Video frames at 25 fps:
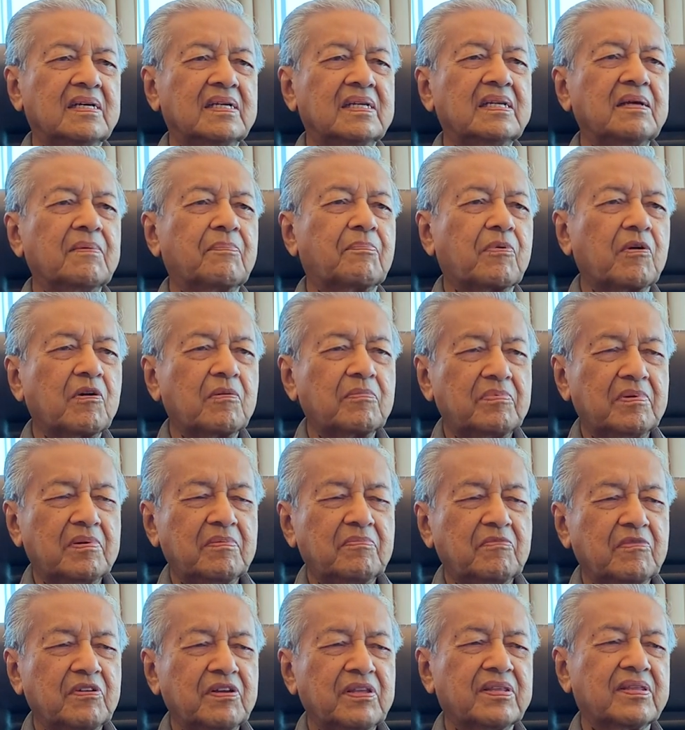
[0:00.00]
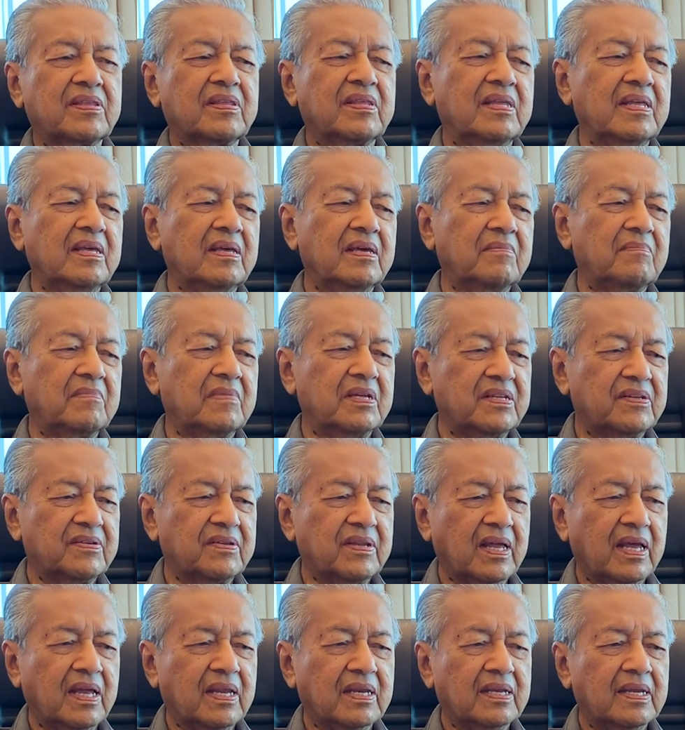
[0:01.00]
The problem with him is
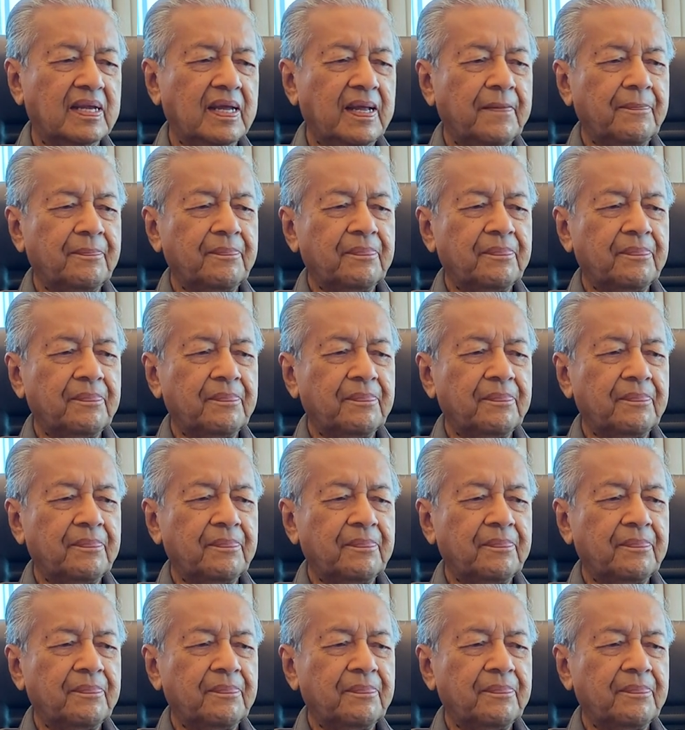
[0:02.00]
that